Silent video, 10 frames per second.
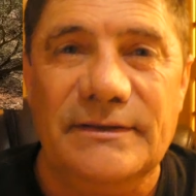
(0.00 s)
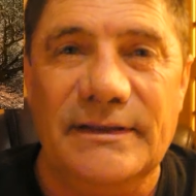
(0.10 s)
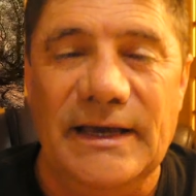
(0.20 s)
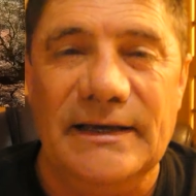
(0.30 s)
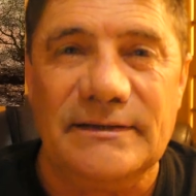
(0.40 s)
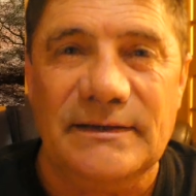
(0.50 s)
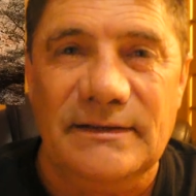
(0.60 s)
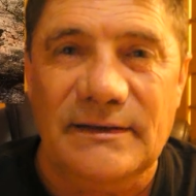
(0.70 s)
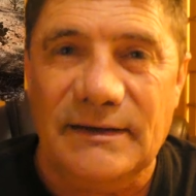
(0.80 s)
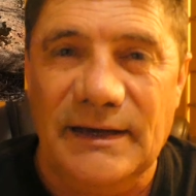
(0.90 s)
that
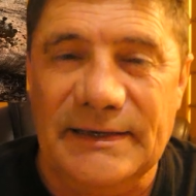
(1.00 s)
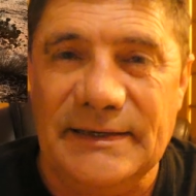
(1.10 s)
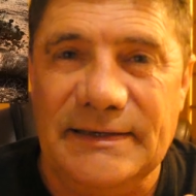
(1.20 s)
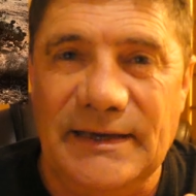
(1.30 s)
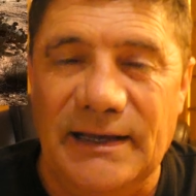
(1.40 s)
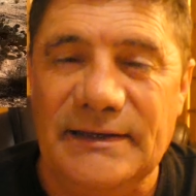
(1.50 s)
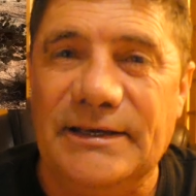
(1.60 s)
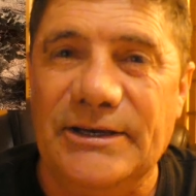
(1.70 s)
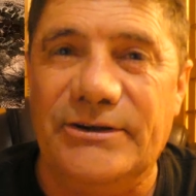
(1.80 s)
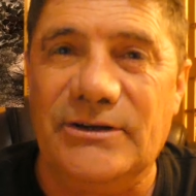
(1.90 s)
I got
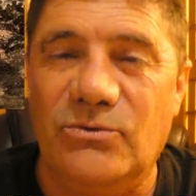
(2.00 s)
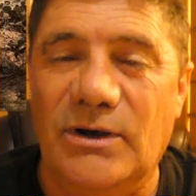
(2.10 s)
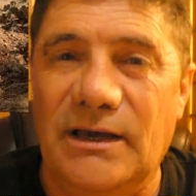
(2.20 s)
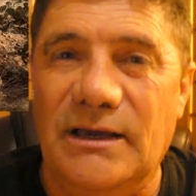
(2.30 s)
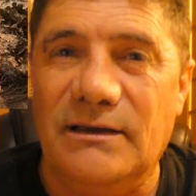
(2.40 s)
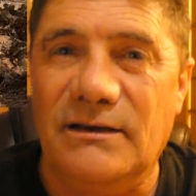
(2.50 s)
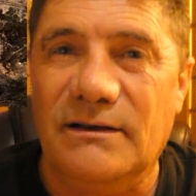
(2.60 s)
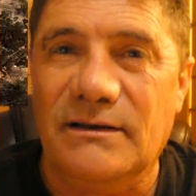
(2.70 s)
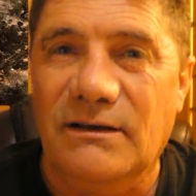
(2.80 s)
carried away